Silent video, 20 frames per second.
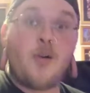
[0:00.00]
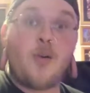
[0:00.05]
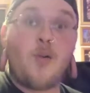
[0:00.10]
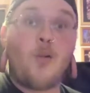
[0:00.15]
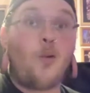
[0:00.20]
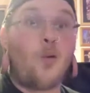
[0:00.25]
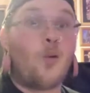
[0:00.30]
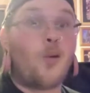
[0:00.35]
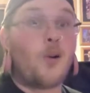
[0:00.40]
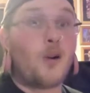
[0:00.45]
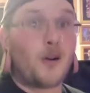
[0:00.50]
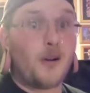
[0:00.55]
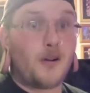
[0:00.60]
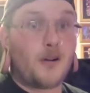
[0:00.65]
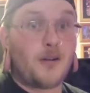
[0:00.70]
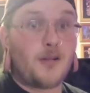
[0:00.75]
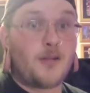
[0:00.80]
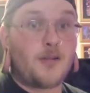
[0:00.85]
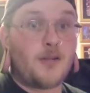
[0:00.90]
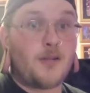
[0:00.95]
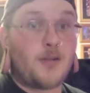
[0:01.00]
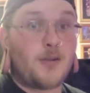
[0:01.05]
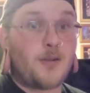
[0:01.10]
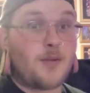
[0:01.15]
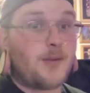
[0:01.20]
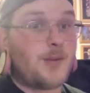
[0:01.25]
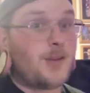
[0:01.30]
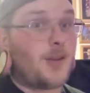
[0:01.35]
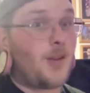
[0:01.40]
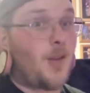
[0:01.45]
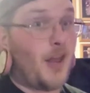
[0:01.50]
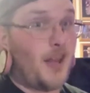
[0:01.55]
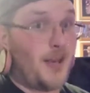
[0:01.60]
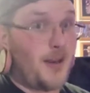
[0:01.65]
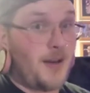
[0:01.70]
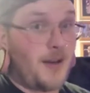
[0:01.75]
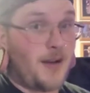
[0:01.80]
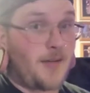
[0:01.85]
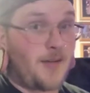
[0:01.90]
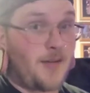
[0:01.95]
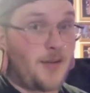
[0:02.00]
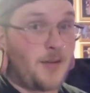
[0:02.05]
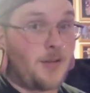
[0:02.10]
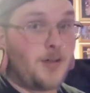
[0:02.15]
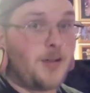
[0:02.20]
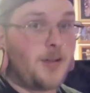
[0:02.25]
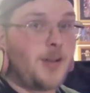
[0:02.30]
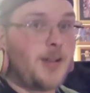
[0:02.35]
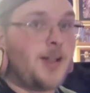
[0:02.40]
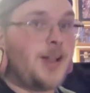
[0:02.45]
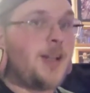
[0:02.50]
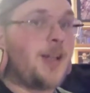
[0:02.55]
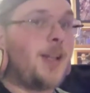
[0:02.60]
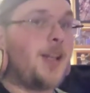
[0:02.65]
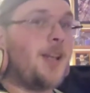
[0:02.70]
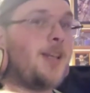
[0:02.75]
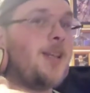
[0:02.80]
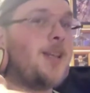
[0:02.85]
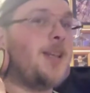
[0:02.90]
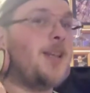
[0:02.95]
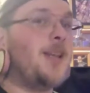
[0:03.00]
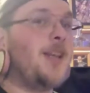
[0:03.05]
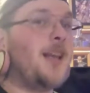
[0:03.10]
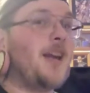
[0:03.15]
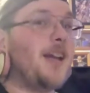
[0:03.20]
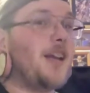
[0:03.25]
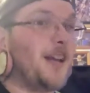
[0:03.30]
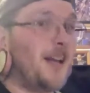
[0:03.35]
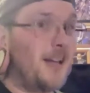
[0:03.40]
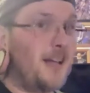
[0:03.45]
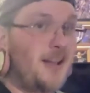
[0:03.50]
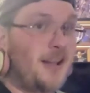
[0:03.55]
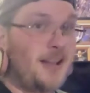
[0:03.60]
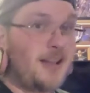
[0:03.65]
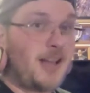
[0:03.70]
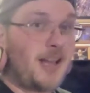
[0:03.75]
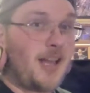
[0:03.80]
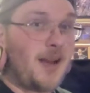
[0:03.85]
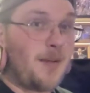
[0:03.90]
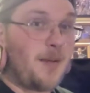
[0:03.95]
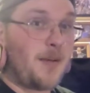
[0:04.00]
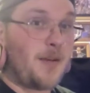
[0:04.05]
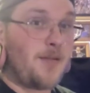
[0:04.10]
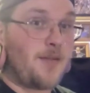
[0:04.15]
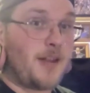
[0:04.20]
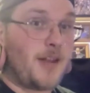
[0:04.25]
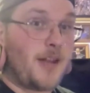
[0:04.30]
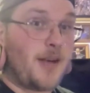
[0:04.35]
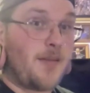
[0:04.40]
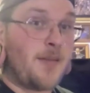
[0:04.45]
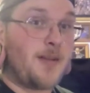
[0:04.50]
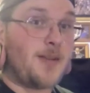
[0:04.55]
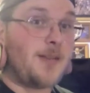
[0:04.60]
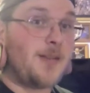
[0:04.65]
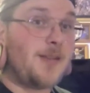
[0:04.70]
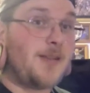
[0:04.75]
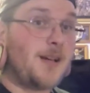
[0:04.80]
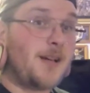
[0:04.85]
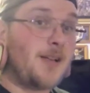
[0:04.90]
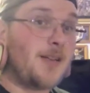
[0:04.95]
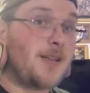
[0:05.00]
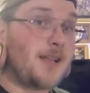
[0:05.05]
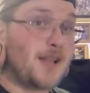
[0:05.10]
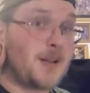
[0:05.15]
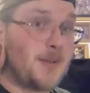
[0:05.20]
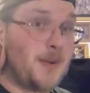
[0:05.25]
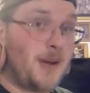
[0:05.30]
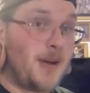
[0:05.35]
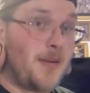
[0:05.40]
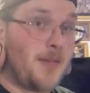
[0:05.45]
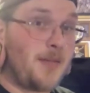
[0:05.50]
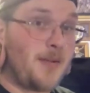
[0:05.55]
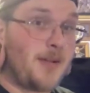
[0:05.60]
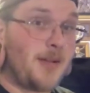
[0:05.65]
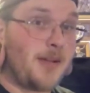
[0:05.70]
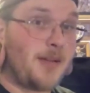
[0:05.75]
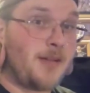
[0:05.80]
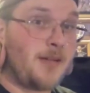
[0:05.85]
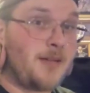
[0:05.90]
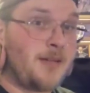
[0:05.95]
Or you could read the light novel, get ahead of the game, and if the anime does end up happening,